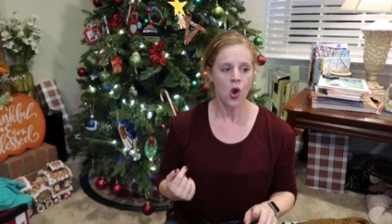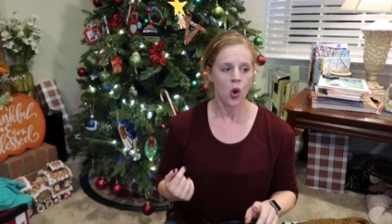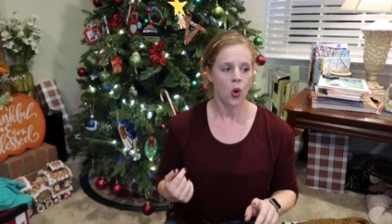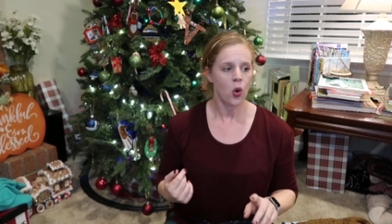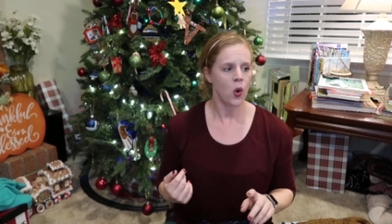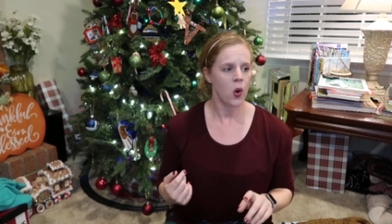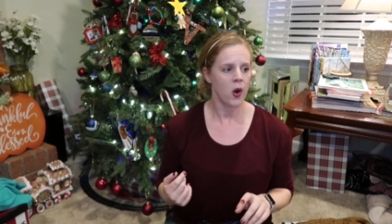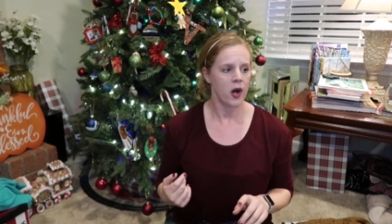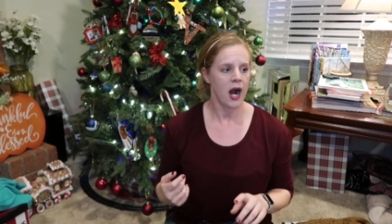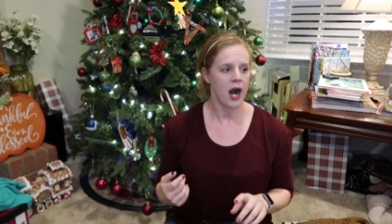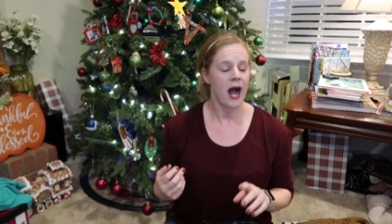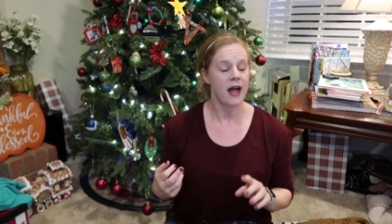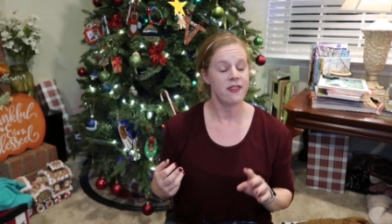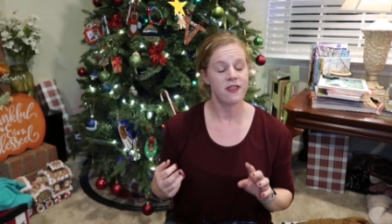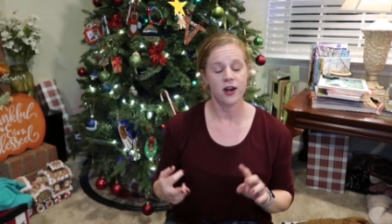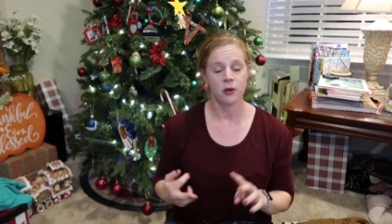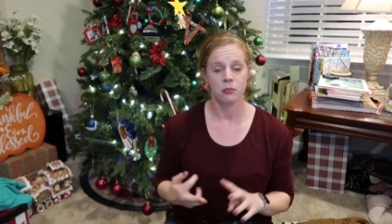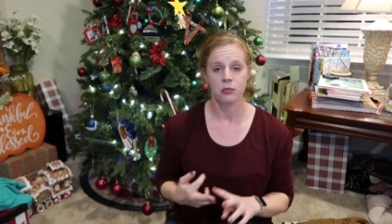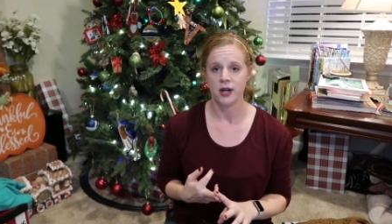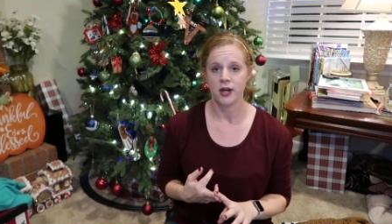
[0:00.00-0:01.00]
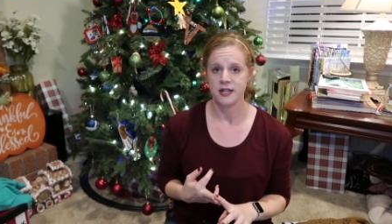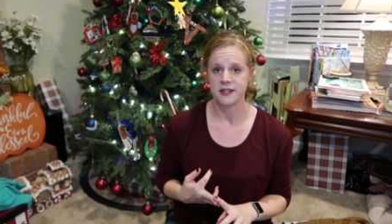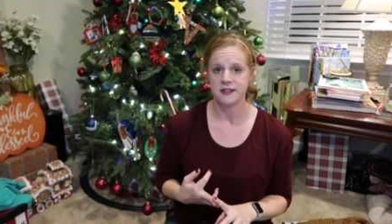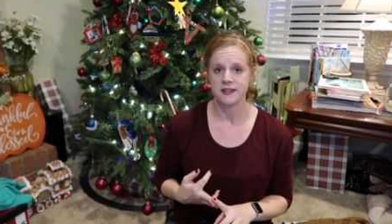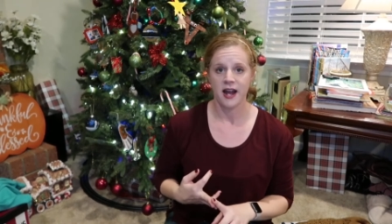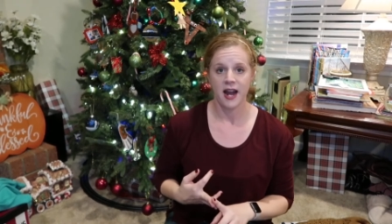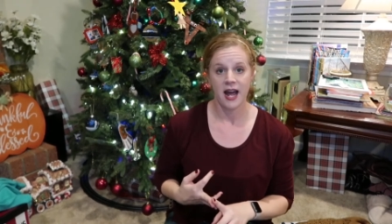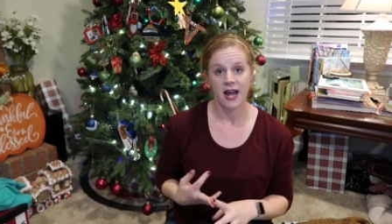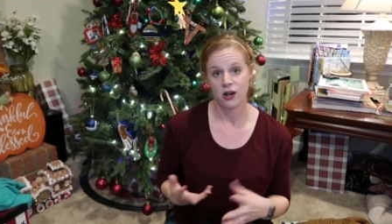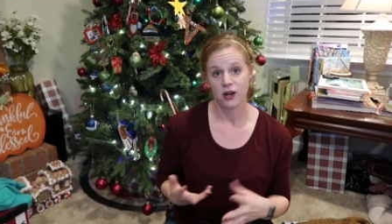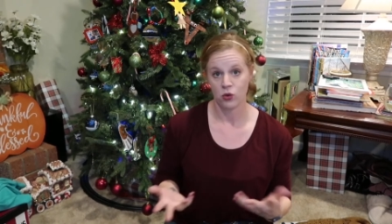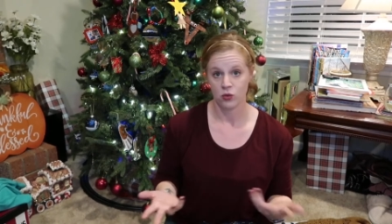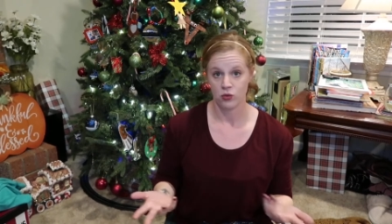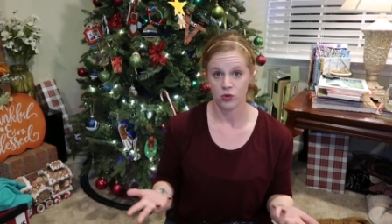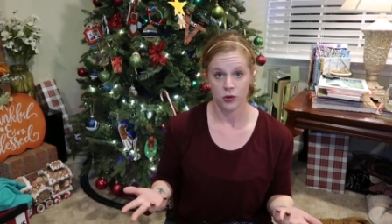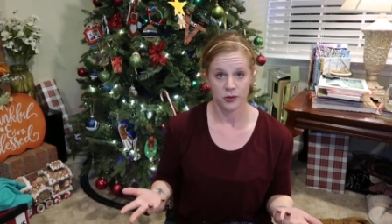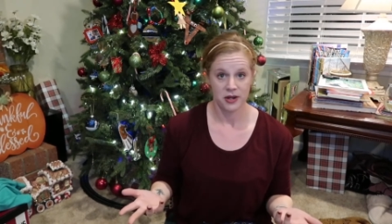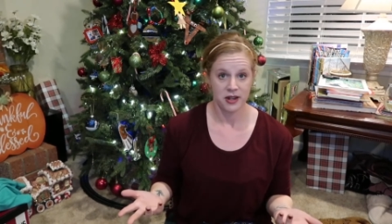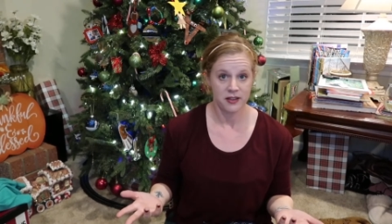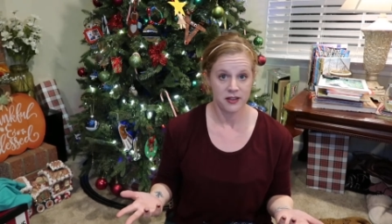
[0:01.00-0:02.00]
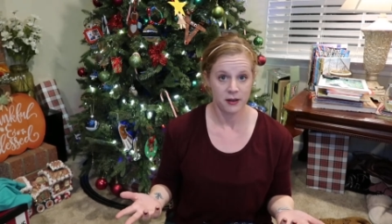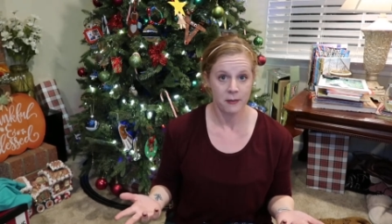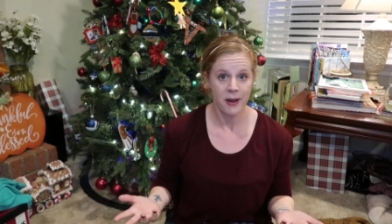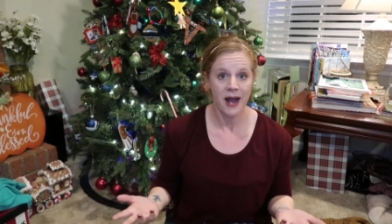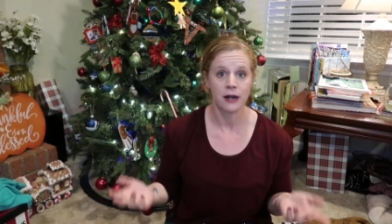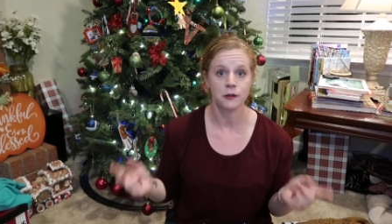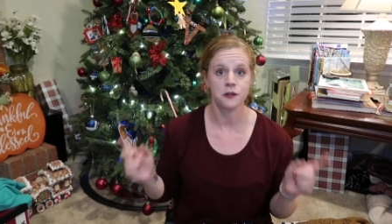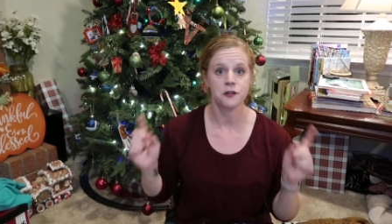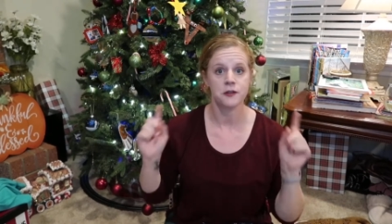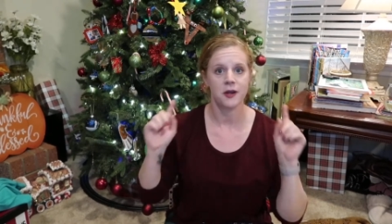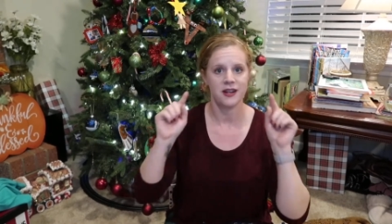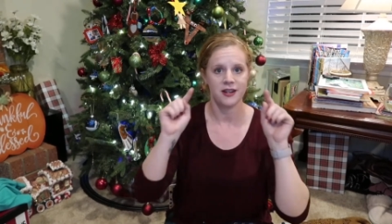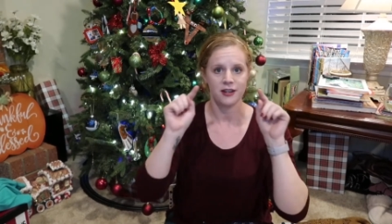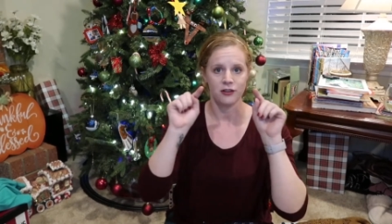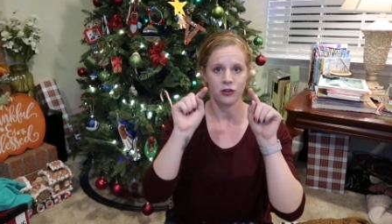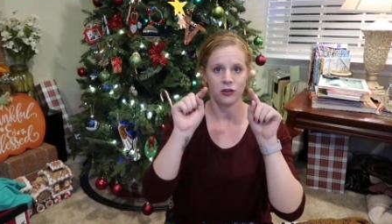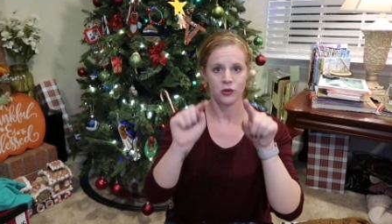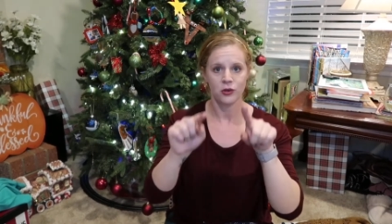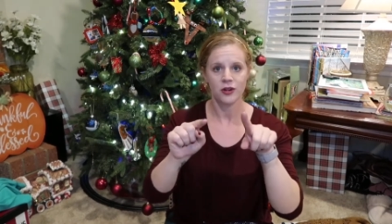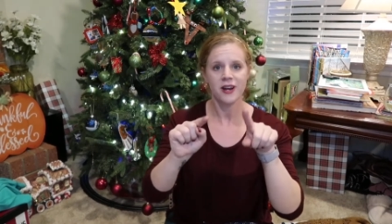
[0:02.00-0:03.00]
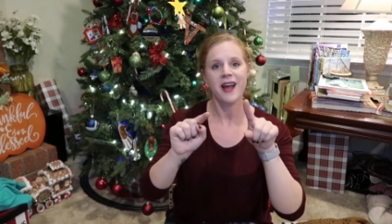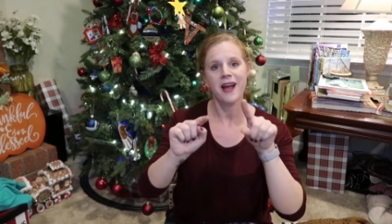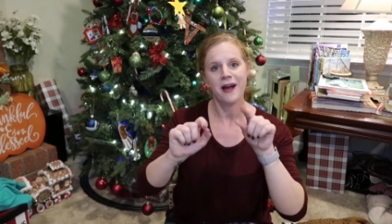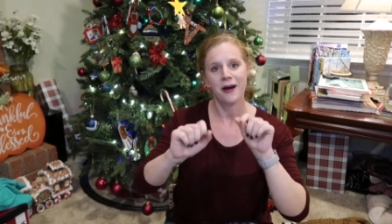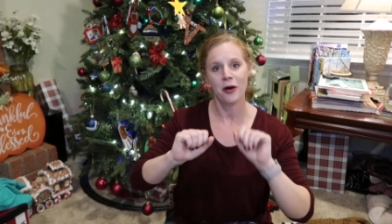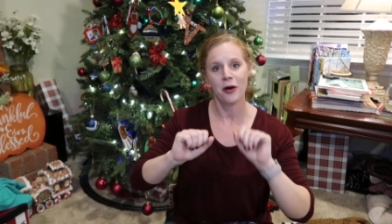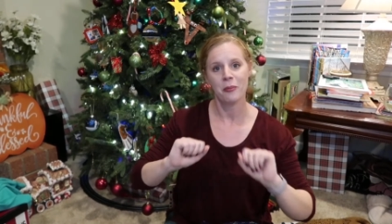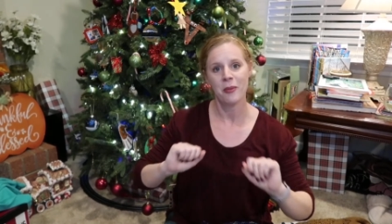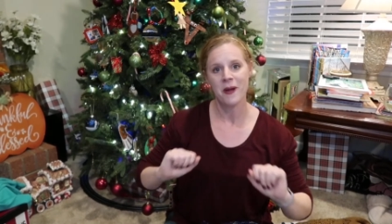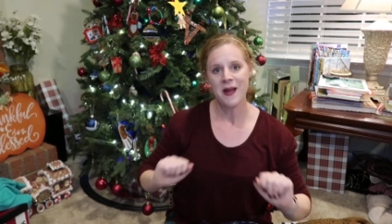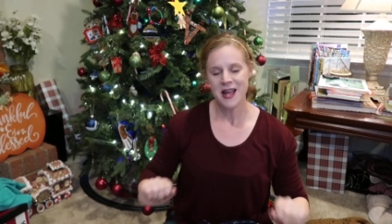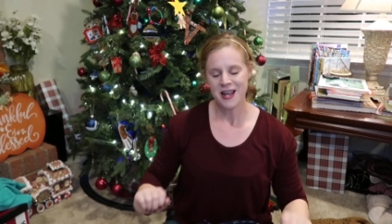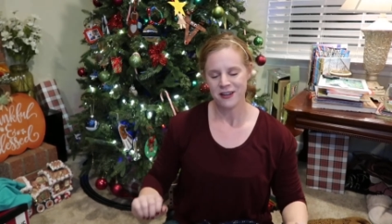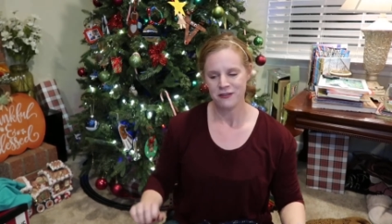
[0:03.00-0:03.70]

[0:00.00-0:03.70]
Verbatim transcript: or they're brands that I don't know anything about. So I need your help.